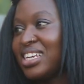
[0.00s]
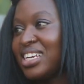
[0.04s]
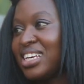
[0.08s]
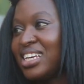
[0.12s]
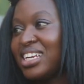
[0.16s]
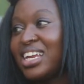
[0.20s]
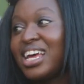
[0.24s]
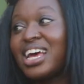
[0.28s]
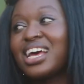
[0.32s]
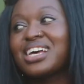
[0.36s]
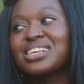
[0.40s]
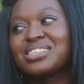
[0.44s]

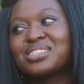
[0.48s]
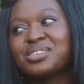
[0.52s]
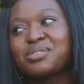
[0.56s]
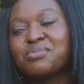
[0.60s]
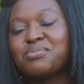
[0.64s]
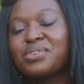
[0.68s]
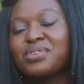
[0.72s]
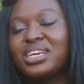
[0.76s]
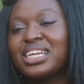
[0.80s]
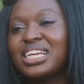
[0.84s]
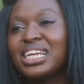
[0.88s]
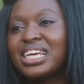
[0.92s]
It has a
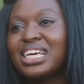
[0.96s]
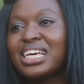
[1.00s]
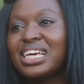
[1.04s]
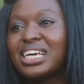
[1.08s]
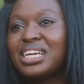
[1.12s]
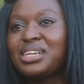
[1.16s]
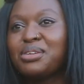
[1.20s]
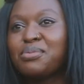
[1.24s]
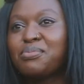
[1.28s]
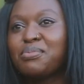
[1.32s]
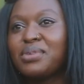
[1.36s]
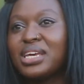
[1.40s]
meaning.
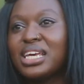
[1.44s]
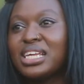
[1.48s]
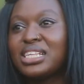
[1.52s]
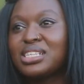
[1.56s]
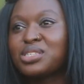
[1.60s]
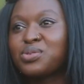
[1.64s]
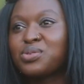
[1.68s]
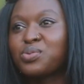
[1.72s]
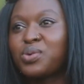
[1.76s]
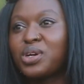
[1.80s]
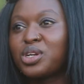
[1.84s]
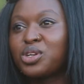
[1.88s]
It
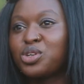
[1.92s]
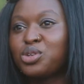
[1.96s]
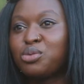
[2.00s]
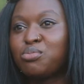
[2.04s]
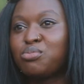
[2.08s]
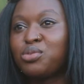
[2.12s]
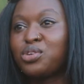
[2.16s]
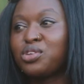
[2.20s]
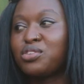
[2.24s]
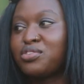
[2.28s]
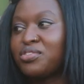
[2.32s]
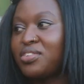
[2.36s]
means one who
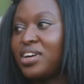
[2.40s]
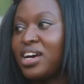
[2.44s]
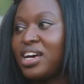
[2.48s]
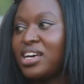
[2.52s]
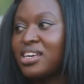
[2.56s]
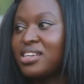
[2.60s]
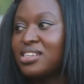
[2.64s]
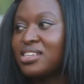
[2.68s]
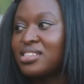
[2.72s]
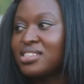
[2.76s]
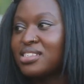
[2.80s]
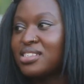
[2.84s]

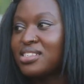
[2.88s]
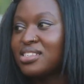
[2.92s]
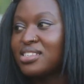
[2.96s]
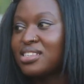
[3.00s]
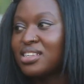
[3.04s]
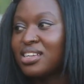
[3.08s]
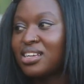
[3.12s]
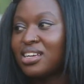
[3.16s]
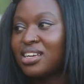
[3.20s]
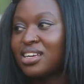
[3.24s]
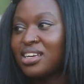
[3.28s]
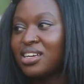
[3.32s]
beautifies,
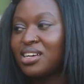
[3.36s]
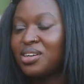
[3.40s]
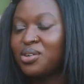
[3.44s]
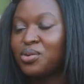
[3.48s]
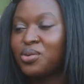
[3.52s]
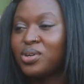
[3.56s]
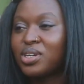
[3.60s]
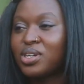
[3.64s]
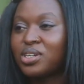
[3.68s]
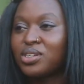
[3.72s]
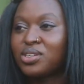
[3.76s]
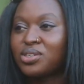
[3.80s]

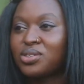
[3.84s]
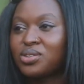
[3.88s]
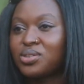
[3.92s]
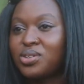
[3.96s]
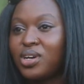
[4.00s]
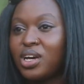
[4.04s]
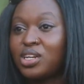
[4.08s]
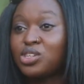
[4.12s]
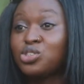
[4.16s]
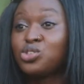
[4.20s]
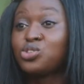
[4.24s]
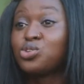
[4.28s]
one who
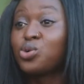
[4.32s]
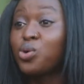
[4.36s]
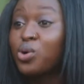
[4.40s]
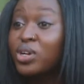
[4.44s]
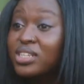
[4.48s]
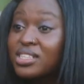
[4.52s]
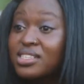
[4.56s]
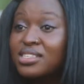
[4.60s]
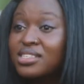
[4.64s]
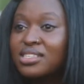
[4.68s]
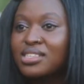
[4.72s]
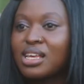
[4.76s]

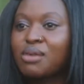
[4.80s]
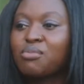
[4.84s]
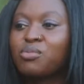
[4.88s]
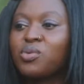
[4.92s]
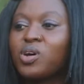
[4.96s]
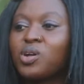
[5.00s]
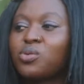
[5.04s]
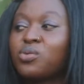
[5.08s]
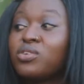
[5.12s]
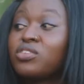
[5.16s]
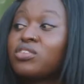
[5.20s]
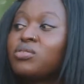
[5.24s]
adorns
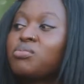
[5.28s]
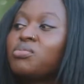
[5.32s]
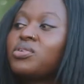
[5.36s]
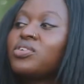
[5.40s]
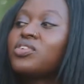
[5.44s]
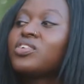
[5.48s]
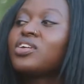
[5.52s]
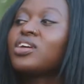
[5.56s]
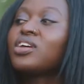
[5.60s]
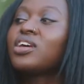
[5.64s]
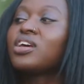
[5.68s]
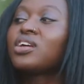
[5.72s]
someone with
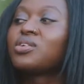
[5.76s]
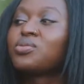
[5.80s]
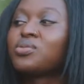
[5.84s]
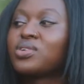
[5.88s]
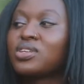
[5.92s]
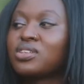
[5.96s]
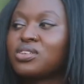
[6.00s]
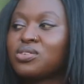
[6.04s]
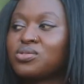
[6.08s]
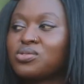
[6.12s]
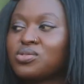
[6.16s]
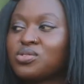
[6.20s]
beauty, and
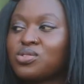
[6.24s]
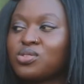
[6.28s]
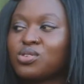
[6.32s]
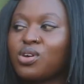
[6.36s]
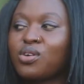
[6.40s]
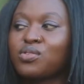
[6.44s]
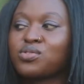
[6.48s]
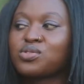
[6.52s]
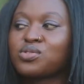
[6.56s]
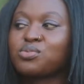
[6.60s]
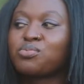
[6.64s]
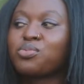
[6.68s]
one who
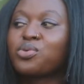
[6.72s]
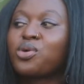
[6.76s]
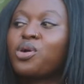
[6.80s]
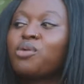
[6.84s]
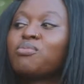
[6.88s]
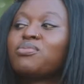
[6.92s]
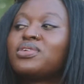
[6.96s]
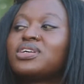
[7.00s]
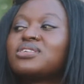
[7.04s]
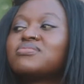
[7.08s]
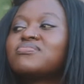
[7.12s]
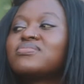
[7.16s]
solves
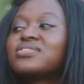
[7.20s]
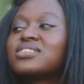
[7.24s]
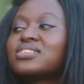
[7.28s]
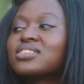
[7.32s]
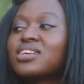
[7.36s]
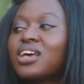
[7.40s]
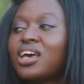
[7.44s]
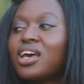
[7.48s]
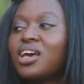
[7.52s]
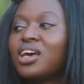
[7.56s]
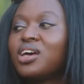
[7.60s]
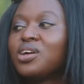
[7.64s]
problems,
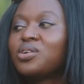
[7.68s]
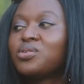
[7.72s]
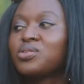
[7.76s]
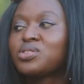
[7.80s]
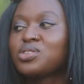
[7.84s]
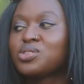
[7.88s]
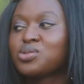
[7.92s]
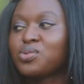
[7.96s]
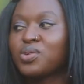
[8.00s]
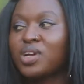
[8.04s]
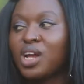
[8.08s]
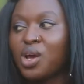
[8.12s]

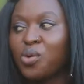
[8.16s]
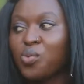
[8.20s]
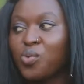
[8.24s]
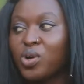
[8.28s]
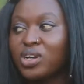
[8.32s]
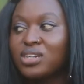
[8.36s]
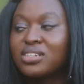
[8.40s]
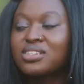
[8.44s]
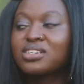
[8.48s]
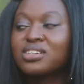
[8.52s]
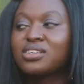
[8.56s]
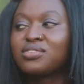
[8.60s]
which is what I
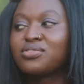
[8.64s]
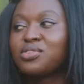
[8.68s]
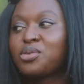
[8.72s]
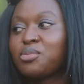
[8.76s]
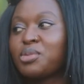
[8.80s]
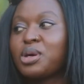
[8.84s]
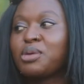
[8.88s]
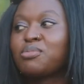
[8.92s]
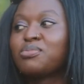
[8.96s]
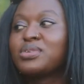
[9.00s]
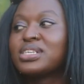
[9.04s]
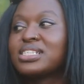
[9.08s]
wanted for
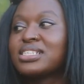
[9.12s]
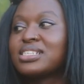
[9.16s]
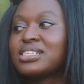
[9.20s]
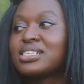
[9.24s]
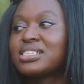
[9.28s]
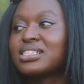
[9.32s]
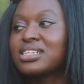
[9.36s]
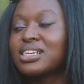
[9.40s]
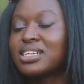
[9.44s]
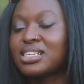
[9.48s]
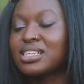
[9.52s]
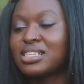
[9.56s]
my
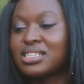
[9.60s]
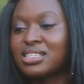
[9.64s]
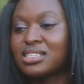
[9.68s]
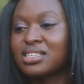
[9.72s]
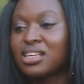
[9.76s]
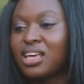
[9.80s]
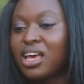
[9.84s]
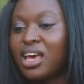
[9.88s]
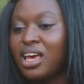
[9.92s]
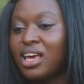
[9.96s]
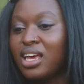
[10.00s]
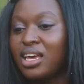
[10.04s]
business, because
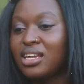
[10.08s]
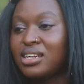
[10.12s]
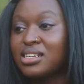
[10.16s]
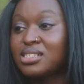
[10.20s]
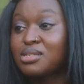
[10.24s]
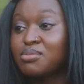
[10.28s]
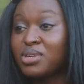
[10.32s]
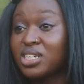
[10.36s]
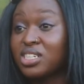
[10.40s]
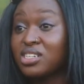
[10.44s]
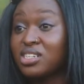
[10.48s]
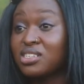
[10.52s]
in
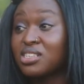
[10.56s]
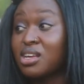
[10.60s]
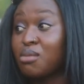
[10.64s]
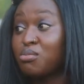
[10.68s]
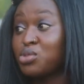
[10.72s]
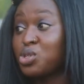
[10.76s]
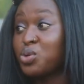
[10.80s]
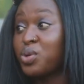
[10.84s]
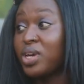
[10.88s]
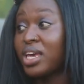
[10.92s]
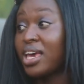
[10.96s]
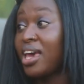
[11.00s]
as much as I'm
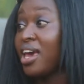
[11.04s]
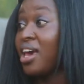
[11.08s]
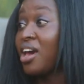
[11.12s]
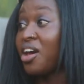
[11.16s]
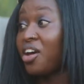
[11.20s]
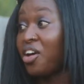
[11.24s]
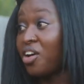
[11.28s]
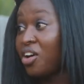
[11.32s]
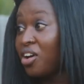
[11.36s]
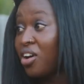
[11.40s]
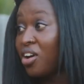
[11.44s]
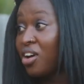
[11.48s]
doing
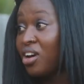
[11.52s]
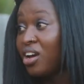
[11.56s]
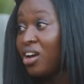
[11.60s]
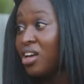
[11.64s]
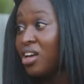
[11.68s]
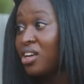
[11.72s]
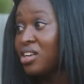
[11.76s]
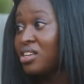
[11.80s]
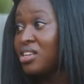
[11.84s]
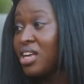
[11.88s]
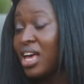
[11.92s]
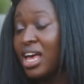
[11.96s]
hair,
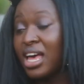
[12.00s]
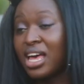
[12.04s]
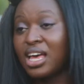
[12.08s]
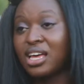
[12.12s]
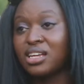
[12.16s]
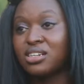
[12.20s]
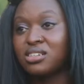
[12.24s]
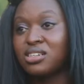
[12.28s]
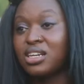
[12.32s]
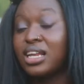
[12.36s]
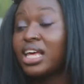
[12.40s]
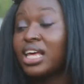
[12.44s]

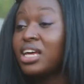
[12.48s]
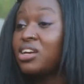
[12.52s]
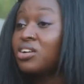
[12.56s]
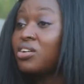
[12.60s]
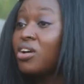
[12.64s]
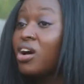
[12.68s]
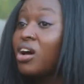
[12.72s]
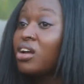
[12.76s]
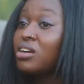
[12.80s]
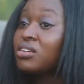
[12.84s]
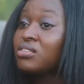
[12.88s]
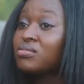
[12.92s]
and later
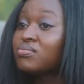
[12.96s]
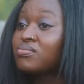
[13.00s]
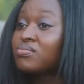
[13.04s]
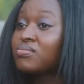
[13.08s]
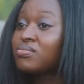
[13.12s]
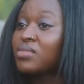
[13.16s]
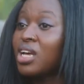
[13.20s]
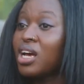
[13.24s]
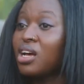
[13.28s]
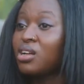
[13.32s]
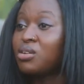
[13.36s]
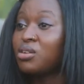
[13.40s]
on
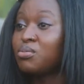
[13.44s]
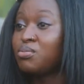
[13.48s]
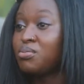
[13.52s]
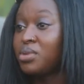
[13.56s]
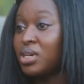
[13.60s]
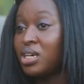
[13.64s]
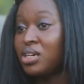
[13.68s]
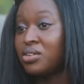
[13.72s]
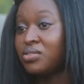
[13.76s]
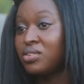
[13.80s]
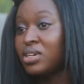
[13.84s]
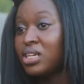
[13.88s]
I'll
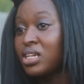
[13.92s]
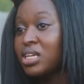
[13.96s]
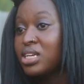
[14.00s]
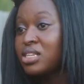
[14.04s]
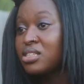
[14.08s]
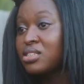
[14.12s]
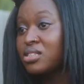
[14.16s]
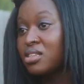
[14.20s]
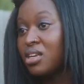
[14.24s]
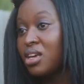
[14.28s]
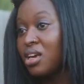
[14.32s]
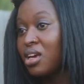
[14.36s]
be
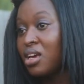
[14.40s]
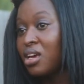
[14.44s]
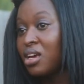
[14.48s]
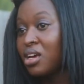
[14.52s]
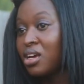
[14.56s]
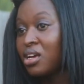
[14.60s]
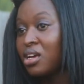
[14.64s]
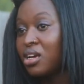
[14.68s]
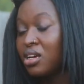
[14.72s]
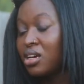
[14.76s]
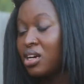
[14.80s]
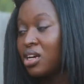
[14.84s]
releasing
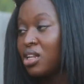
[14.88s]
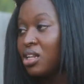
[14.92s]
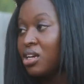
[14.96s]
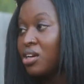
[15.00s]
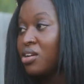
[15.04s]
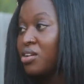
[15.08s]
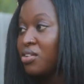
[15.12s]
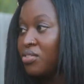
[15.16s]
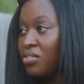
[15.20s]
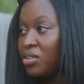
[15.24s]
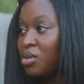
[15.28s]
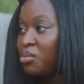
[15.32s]

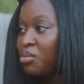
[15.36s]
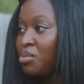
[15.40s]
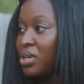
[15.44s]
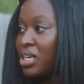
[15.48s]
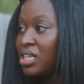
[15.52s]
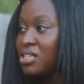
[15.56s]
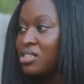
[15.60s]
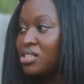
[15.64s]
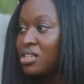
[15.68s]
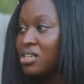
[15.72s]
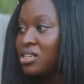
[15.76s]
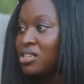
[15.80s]
calligraphy
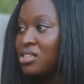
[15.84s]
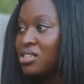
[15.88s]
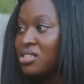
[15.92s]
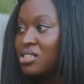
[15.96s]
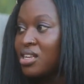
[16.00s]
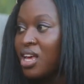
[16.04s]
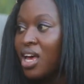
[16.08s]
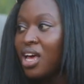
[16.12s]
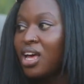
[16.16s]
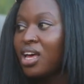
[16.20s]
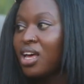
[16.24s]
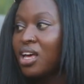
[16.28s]

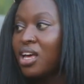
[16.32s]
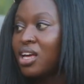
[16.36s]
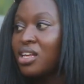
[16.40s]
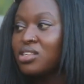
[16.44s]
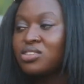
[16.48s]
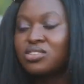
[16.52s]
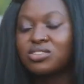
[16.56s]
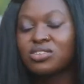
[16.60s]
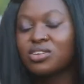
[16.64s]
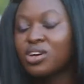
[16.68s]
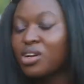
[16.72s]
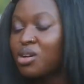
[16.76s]
pieces,
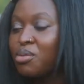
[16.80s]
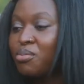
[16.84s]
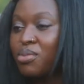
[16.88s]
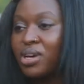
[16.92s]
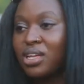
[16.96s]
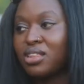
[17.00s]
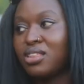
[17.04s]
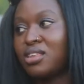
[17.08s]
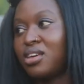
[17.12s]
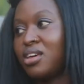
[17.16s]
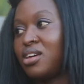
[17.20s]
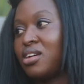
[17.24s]
it's not
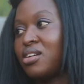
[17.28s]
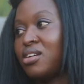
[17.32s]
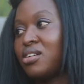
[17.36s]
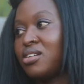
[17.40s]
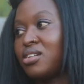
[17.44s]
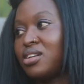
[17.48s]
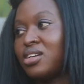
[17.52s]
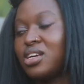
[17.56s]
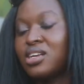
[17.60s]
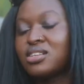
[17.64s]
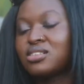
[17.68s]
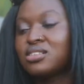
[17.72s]
about the hair.
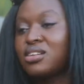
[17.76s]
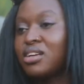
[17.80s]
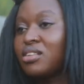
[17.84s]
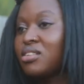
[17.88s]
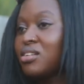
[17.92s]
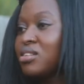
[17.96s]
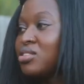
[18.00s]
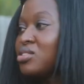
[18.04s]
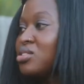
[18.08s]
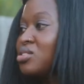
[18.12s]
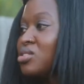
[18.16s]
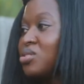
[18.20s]
It has
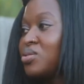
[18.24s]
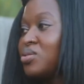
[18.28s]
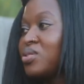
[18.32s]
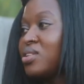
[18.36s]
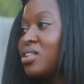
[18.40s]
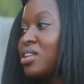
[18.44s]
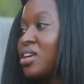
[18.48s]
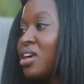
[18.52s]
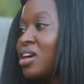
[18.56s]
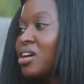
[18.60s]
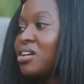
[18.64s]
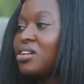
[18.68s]
nothing to do
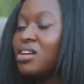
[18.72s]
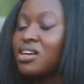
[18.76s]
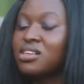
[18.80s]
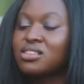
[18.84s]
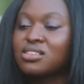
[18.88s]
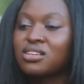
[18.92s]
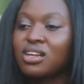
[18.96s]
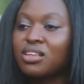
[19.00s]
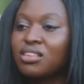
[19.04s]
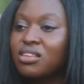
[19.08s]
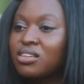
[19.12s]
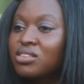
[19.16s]
with the hair. It
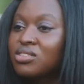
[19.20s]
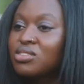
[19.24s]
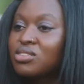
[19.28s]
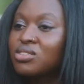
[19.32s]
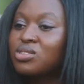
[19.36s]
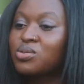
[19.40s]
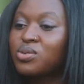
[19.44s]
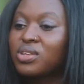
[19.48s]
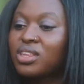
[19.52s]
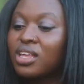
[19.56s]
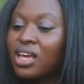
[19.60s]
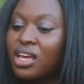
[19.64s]
has nothing to
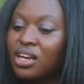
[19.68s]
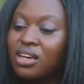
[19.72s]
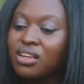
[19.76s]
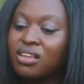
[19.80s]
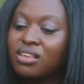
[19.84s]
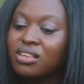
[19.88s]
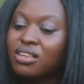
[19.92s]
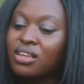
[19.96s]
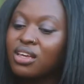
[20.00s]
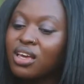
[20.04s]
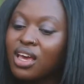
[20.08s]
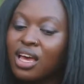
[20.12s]
do with
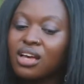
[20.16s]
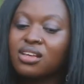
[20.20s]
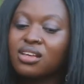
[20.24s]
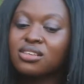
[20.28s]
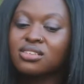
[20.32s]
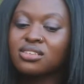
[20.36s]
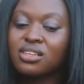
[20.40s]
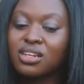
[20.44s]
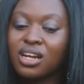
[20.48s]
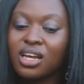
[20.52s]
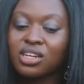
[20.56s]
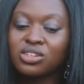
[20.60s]
anything
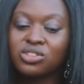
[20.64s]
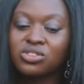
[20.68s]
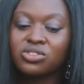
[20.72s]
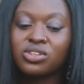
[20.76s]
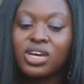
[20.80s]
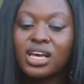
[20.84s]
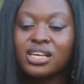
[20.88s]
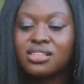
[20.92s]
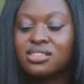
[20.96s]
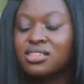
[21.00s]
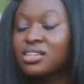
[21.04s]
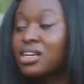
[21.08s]
else that I do
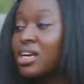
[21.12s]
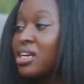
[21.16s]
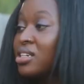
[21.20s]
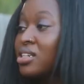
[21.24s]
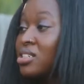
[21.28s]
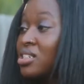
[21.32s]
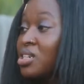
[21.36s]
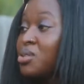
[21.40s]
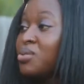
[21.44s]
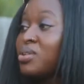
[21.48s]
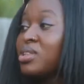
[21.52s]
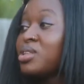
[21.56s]
as an
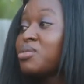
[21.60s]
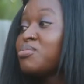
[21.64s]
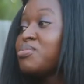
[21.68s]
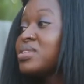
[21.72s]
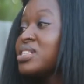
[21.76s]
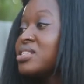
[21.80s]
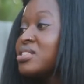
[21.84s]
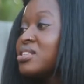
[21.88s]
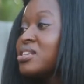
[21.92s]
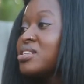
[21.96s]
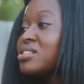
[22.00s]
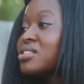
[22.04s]
idea with the
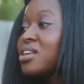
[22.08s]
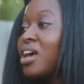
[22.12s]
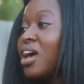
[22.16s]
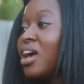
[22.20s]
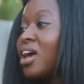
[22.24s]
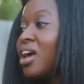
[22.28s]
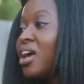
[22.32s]
business.